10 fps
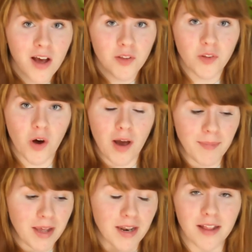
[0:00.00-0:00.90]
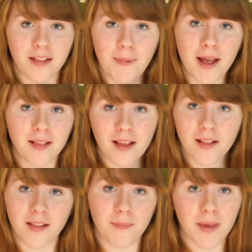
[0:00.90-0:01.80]
So I mean, it depends
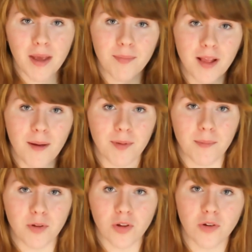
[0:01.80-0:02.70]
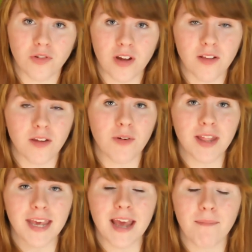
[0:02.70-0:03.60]
on some GameStop, some associates. You
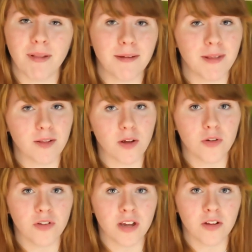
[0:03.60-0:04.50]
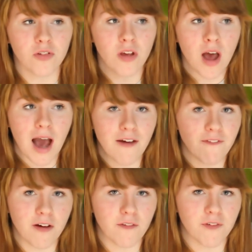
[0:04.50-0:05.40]
really can't blame the associates, I
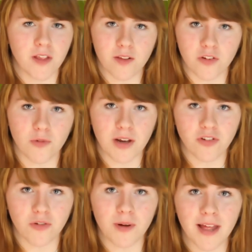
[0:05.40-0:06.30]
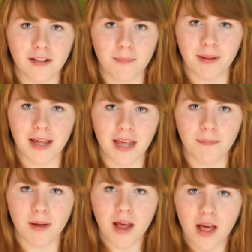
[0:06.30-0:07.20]
feel, for this situation. You really have to
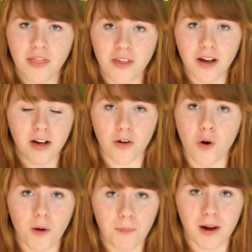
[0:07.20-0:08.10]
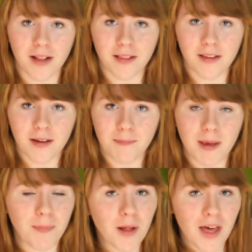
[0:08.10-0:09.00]
blame the corporate
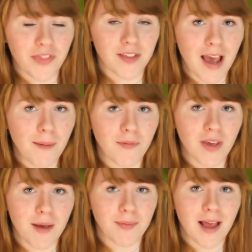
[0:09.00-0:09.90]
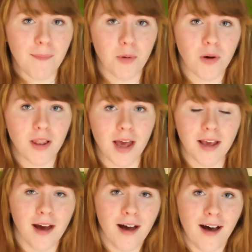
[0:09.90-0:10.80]
people at the top of GameStop who are
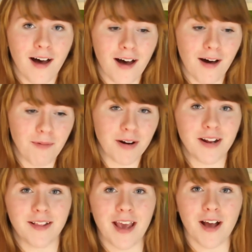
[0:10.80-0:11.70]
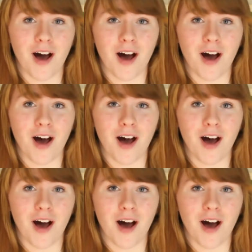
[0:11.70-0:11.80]
like, we're gonna take